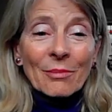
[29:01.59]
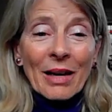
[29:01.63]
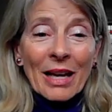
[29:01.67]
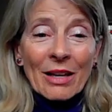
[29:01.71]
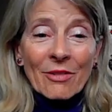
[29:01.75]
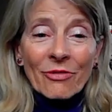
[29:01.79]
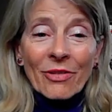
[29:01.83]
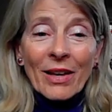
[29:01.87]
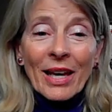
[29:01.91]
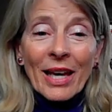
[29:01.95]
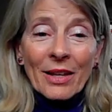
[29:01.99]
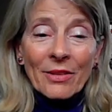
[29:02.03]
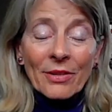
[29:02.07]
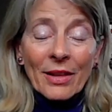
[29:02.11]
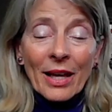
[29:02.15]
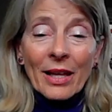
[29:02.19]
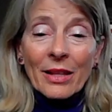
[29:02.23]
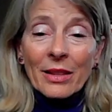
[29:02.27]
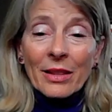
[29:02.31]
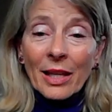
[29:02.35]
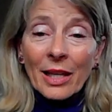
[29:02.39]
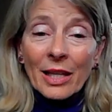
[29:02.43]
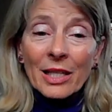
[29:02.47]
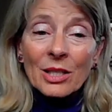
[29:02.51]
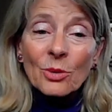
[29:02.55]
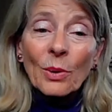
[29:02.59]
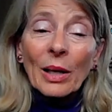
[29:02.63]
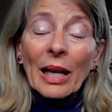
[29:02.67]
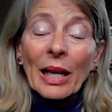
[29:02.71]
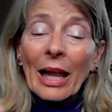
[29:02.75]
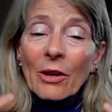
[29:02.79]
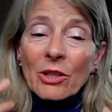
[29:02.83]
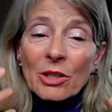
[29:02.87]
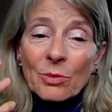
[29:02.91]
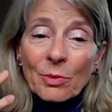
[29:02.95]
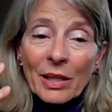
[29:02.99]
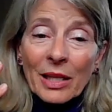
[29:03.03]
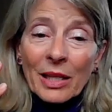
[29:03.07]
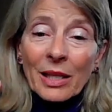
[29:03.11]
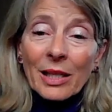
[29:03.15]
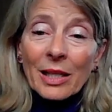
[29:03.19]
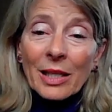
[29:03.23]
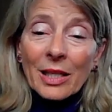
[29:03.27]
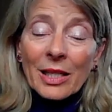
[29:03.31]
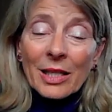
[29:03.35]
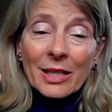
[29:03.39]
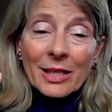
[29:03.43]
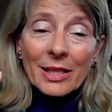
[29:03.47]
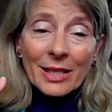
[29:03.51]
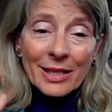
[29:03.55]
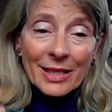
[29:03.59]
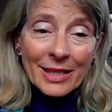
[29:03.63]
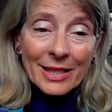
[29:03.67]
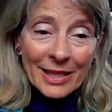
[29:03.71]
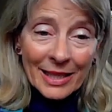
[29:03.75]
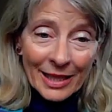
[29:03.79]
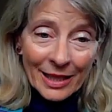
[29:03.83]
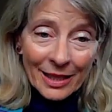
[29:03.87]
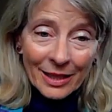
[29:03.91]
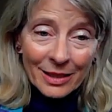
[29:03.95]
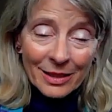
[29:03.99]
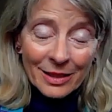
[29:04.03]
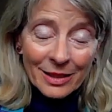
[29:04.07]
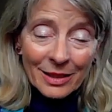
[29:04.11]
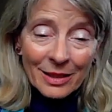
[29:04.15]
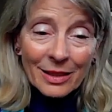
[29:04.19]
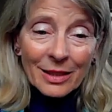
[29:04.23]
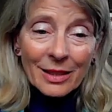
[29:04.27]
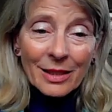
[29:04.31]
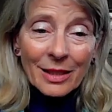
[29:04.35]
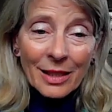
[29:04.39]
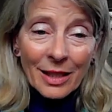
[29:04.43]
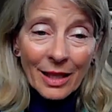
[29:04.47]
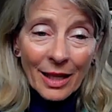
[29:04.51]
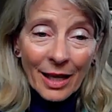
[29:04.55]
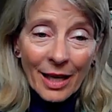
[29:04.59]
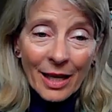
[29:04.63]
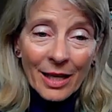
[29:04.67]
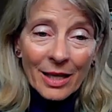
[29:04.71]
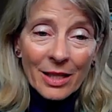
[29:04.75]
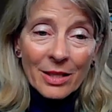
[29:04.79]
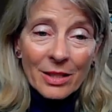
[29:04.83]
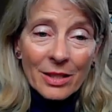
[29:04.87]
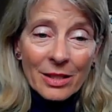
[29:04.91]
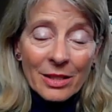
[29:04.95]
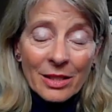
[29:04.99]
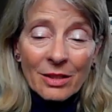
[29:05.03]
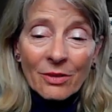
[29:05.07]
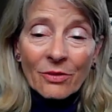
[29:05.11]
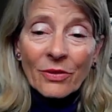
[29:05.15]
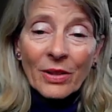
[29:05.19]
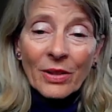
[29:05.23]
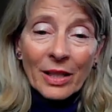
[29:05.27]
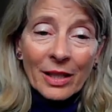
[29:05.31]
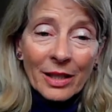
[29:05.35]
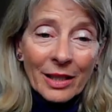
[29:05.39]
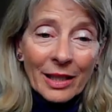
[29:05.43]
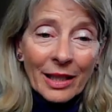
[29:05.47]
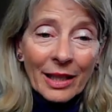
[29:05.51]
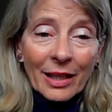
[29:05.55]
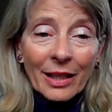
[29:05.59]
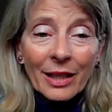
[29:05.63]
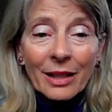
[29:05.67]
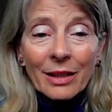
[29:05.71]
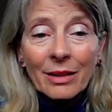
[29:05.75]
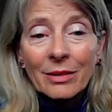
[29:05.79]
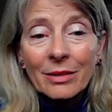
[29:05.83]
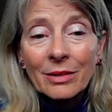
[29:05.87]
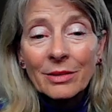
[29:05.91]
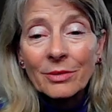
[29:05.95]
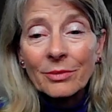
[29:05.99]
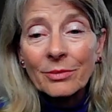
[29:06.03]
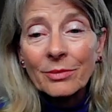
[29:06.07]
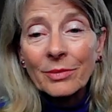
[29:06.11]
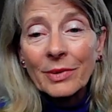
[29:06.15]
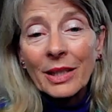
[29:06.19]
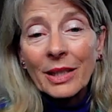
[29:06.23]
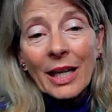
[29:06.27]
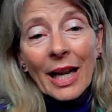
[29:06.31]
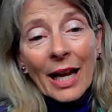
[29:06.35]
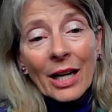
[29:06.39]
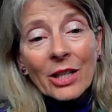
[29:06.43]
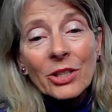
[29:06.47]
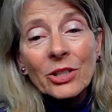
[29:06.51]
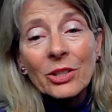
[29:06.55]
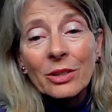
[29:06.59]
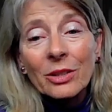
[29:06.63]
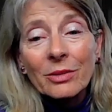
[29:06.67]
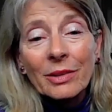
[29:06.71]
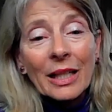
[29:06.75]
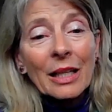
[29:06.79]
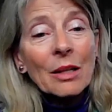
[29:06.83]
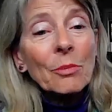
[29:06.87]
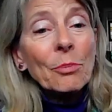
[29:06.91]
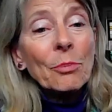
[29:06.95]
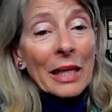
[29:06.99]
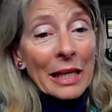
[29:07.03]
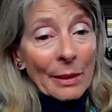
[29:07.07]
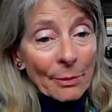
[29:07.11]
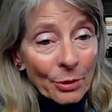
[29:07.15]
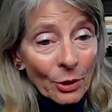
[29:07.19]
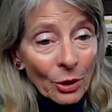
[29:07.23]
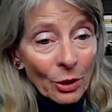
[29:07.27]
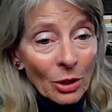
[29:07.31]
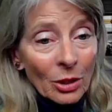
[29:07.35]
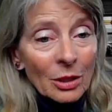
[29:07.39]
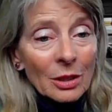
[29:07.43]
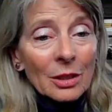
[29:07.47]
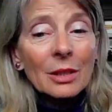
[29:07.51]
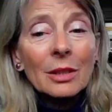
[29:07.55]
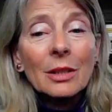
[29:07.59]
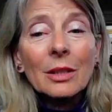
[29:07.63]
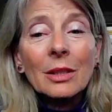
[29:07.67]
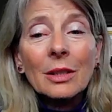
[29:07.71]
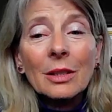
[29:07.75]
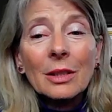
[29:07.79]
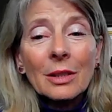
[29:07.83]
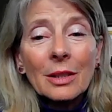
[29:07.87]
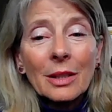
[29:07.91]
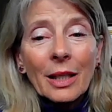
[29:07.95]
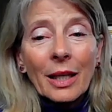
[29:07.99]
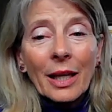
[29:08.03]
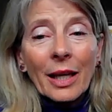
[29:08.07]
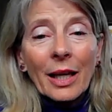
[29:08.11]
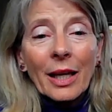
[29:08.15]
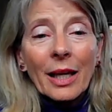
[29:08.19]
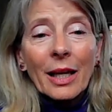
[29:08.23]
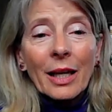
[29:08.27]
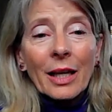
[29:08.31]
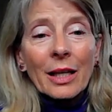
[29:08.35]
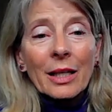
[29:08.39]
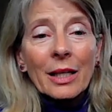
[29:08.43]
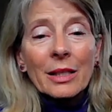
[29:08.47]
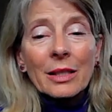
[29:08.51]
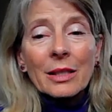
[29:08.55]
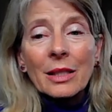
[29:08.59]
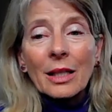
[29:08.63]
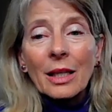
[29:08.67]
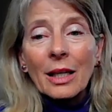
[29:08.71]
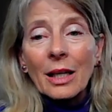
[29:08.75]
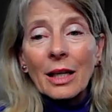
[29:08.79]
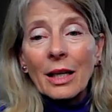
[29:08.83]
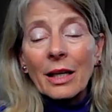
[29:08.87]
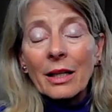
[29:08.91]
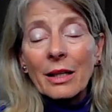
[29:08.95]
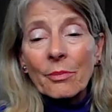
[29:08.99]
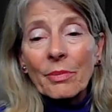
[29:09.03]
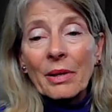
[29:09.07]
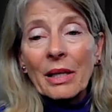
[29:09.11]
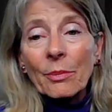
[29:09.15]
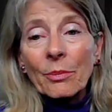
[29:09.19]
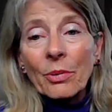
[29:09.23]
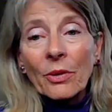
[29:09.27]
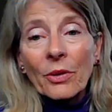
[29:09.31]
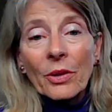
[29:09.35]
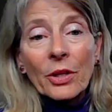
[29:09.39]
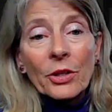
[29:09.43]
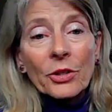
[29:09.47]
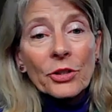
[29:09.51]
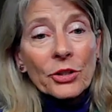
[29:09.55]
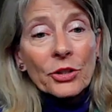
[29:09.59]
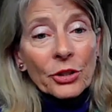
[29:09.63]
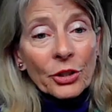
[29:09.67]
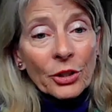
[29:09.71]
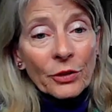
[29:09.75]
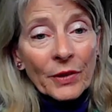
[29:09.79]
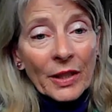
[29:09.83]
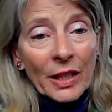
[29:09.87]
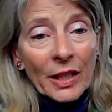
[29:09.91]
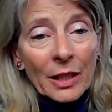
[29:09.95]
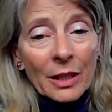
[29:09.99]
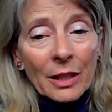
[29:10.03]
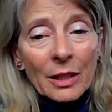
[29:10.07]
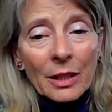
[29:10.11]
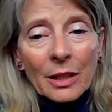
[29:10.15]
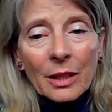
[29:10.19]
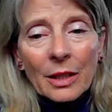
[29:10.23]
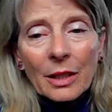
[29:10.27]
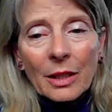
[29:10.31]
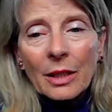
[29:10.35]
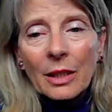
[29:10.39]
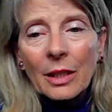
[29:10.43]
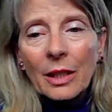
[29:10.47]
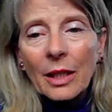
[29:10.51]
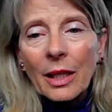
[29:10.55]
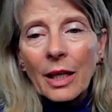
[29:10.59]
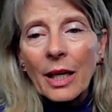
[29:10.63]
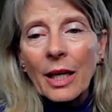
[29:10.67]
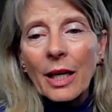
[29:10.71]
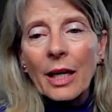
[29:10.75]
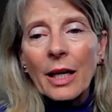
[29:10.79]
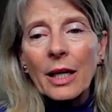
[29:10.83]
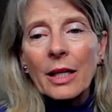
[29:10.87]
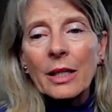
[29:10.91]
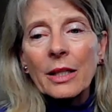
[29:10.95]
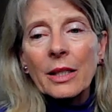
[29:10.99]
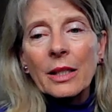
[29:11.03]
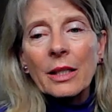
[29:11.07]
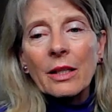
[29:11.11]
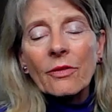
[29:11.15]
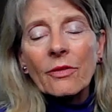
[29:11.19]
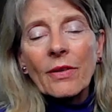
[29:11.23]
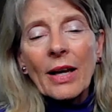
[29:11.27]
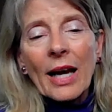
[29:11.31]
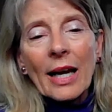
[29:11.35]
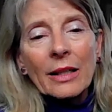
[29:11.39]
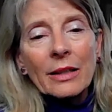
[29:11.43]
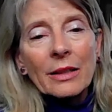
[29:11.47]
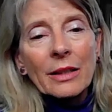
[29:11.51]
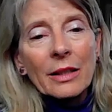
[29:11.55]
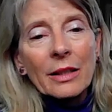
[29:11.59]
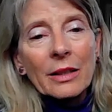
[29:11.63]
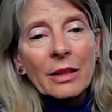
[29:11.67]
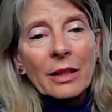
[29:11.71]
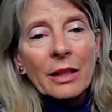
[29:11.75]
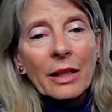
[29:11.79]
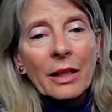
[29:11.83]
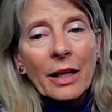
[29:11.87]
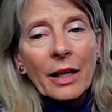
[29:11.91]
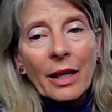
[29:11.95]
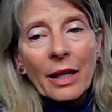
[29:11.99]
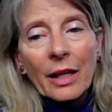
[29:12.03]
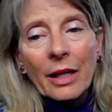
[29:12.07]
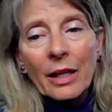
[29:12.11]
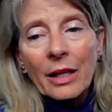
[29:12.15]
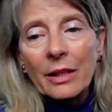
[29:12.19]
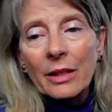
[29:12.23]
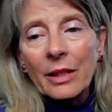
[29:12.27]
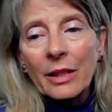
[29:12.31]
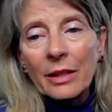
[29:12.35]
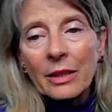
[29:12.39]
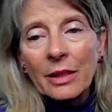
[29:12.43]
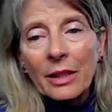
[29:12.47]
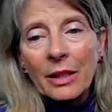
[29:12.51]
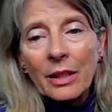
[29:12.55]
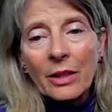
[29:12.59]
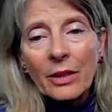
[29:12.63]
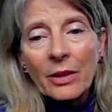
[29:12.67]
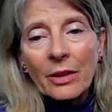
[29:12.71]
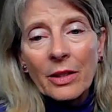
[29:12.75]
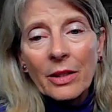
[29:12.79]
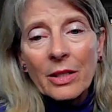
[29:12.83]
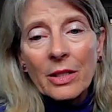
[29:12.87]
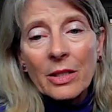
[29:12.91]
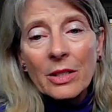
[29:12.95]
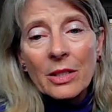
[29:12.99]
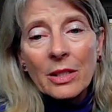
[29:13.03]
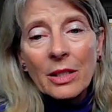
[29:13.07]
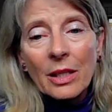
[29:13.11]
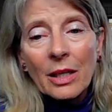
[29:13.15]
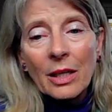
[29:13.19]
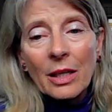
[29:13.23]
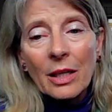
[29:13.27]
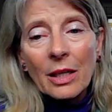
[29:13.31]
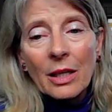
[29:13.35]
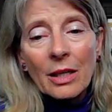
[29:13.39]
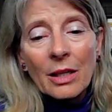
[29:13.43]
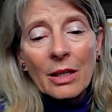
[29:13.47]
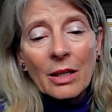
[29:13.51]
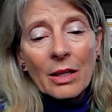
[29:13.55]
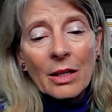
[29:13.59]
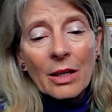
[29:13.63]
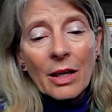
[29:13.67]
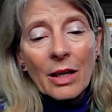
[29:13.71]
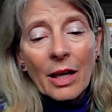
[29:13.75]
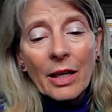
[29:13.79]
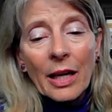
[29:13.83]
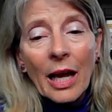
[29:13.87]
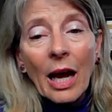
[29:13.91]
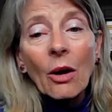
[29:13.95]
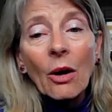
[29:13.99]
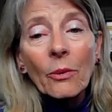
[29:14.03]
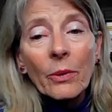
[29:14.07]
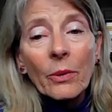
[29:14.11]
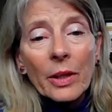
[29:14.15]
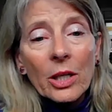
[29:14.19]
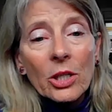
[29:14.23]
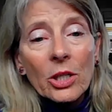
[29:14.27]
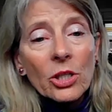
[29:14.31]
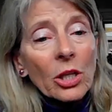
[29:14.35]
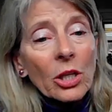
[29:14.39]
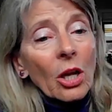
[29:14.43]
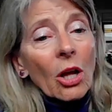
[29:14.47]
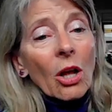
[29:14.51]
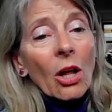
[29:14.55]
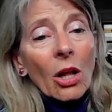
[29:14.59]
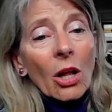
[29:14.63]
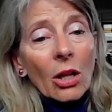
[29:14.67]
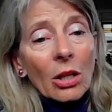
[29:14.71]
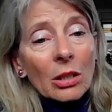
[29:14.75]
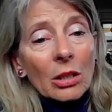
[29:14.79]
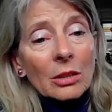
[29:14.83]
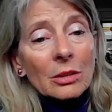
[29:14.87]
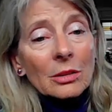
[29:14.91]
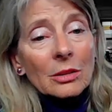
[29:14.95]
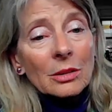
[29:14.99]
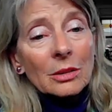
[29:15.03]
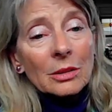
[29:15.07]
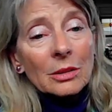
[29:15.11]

And my faith, I think, is what allows me to see it as divinity in action, in people, and the people that are serving, and in the fact that there is an outreach at all.